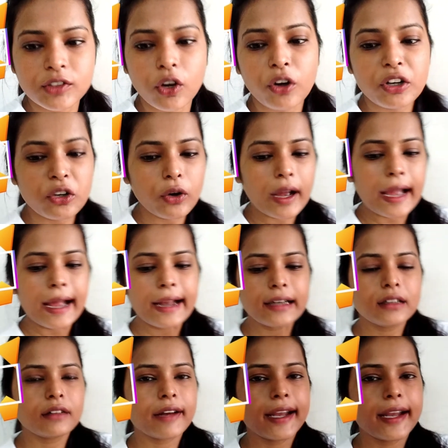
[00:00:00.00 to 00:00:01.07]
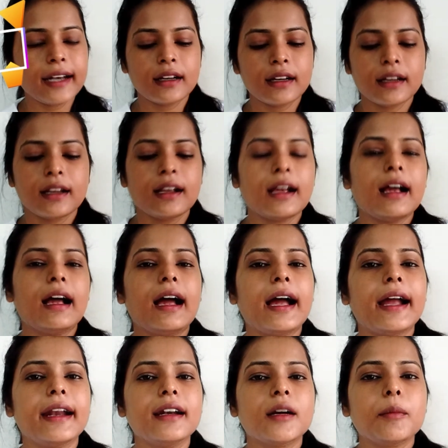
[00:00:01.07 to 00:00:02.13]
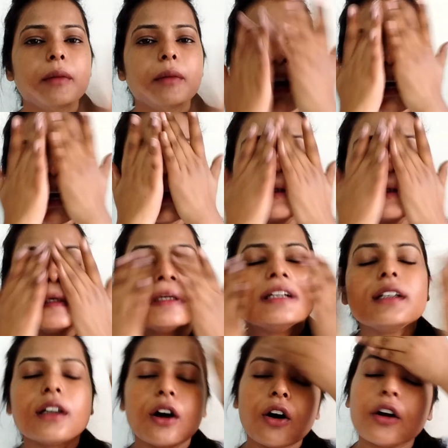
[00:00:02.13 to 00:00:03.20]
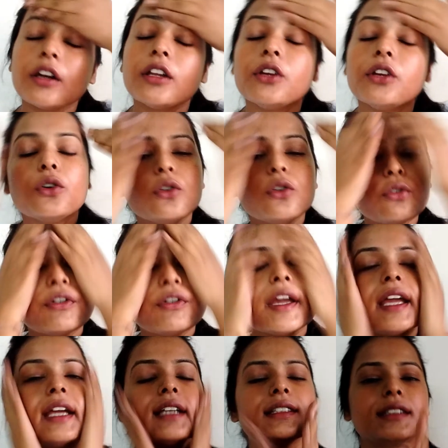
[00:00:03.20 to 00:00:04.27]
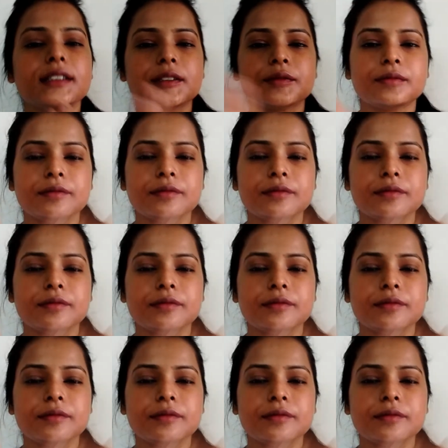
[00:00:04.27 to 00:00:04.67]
on your hand, right, and apply it on your face.